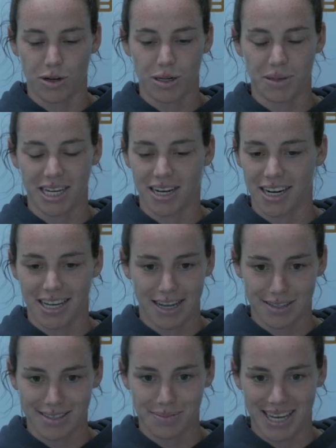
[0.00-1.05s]
for me, not
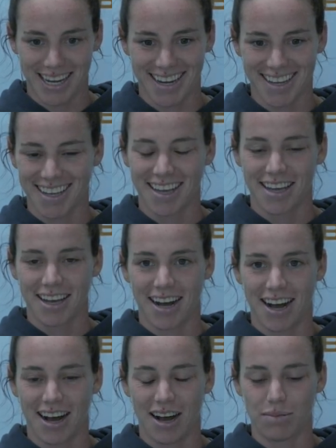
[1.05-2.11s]
against me,
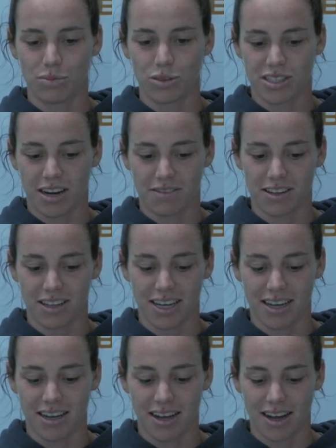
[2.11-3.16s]
um, was
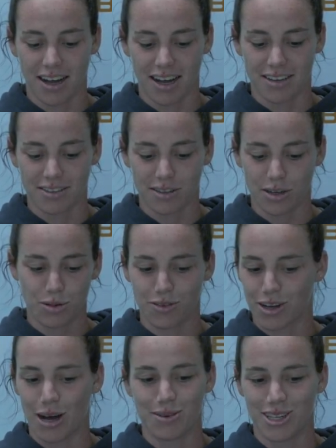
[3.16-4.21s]
definitely uh, a little bit of
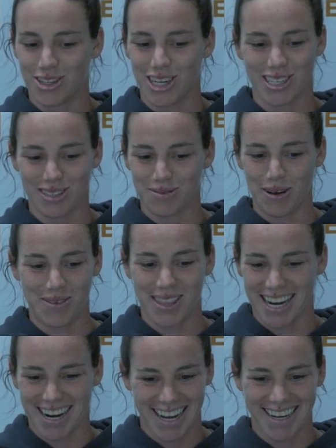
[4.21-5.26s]
a coming to Jesus moment
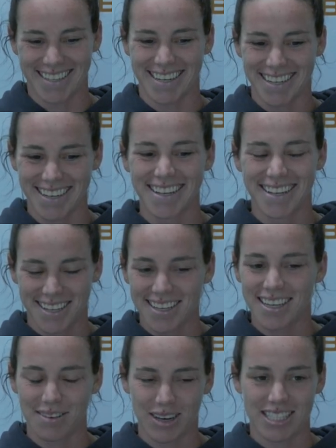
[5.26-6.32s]
there. I had to
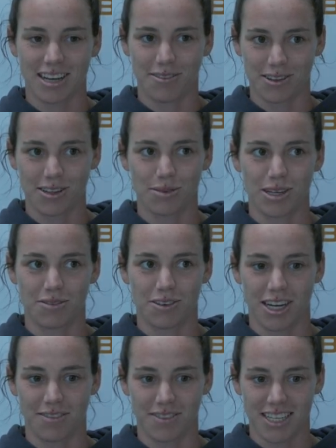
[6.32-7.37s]
give myself a little bit of
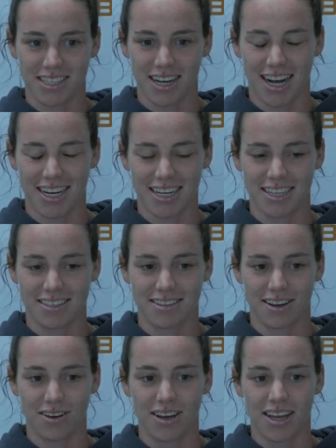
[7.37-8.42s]
forgiveness and kindness.
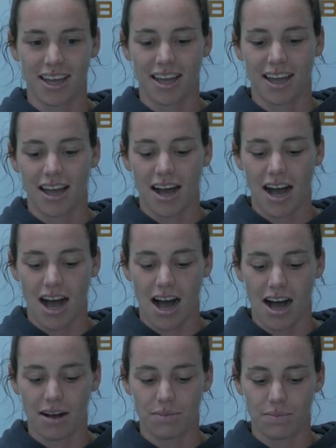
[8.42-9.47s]
So,
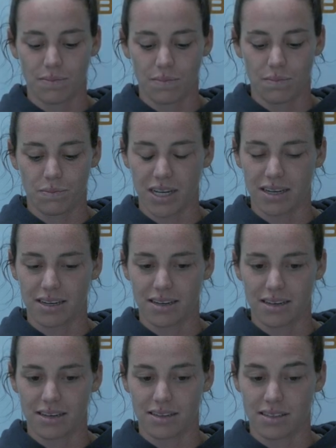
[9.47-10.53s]
um, but
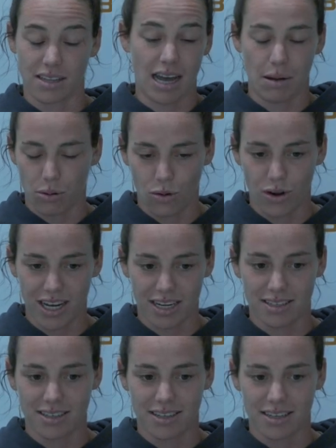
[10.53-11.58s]
to that point,
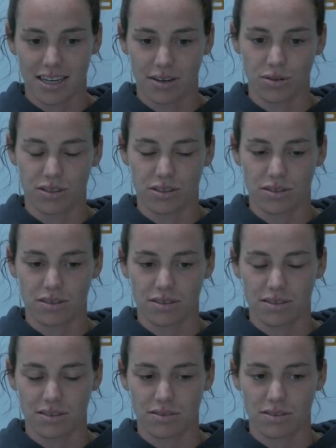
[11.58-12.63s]
it was
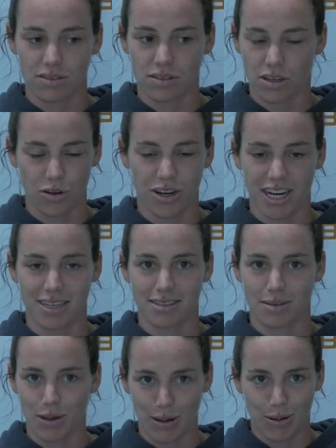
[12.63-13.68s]
so great
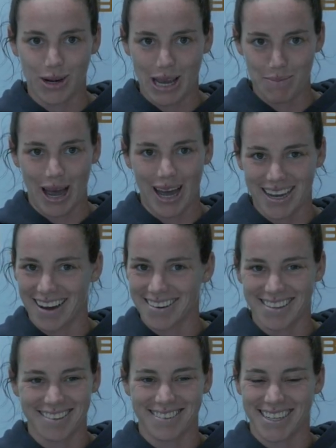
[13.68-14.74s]
to be able to get back out
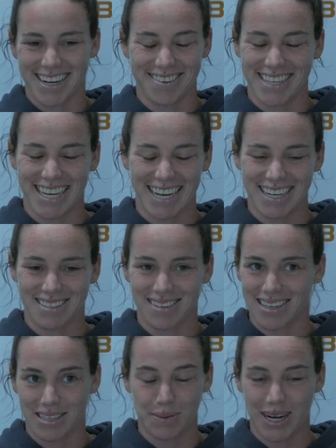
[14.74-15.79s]
on the field. I really can't
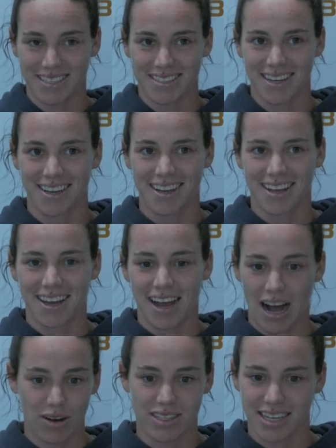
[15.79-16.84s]
express
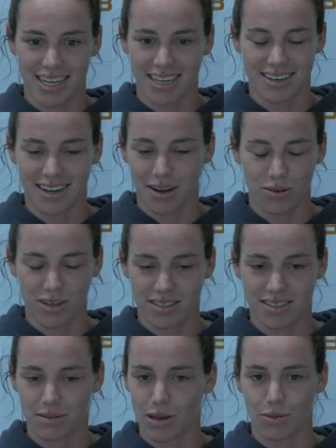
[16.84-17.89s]
how excited I
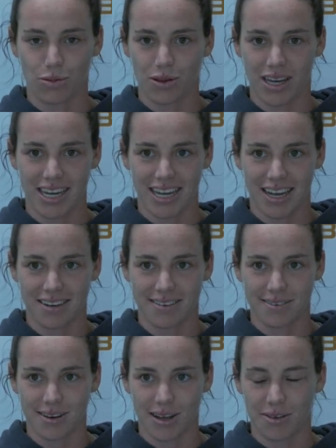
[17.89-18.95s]
was to be able to play again.
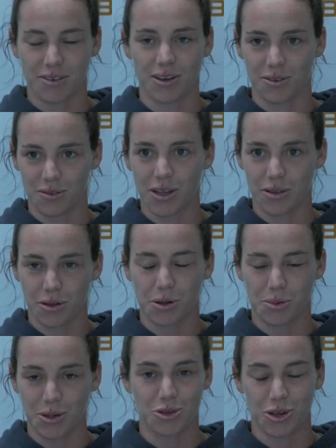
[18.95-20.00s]
I feel a little
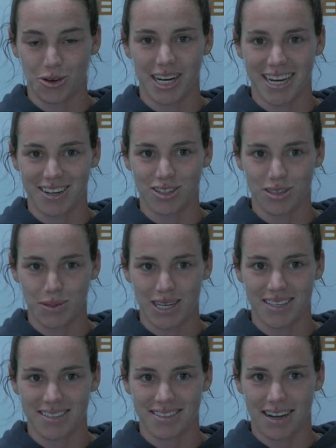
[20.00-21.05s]
emotional right now just
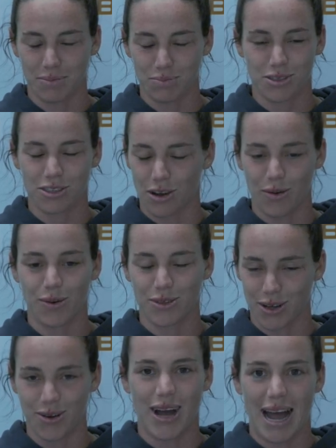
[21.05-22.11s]
because I'm so,
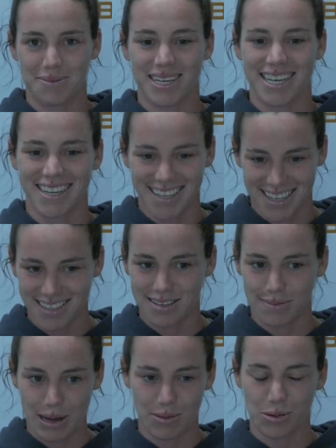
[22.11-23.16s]
so happy
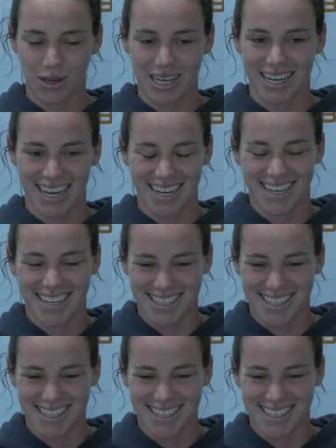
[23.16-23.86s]
to be able to play again.